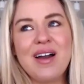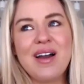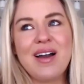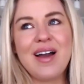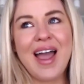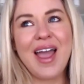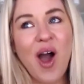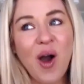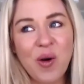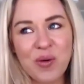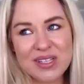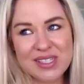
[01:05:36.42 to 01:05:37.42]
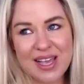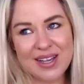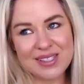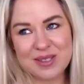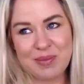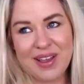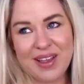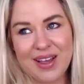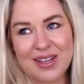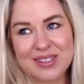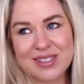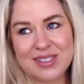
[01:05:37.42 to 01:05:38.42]
I always ask my
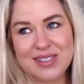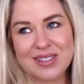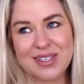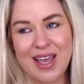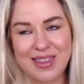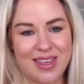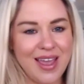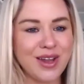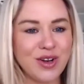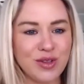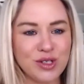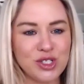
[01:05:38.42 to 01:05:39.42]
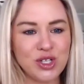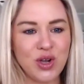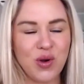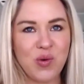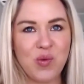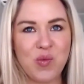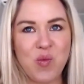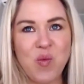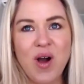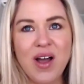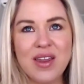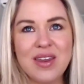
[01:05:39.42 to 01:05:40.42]
guests at the end of the show,
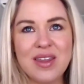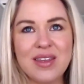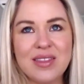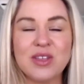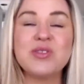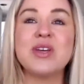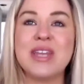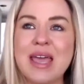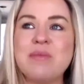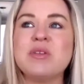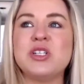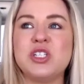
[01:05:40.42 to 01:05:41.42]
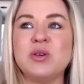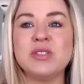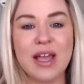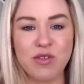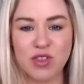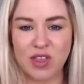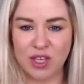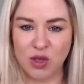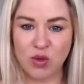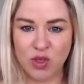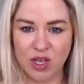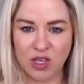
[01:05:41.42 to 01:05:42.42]
what the name of the show is Everything You
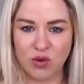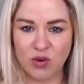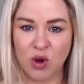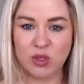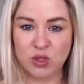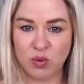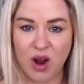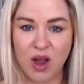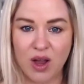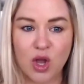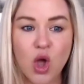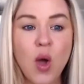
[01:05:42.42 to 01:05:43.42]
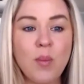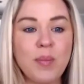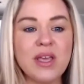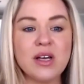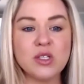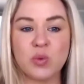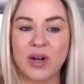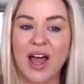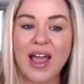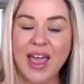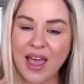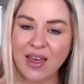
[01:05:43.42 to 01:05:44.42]
Think You Know Is Wrong. Because when
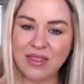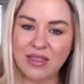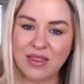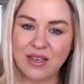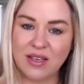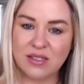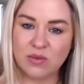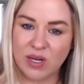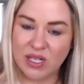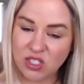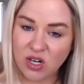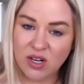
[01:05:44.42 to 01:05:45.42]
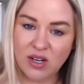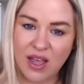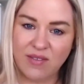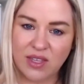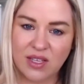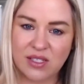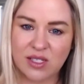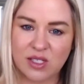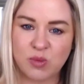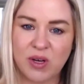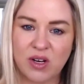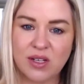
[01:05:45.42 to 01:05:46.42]
I started having these
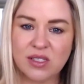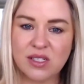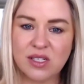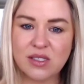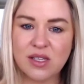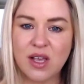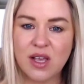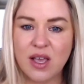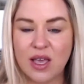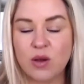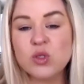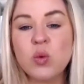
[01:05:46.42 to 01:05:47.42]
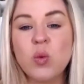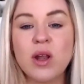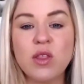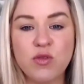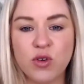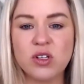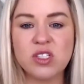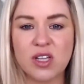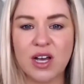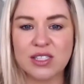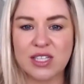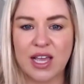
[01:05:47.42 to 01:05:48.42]
experiences, it was one of the first
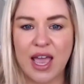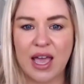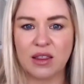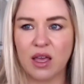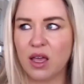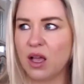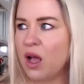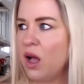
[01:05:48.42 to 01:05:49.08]
thoughts I had, like,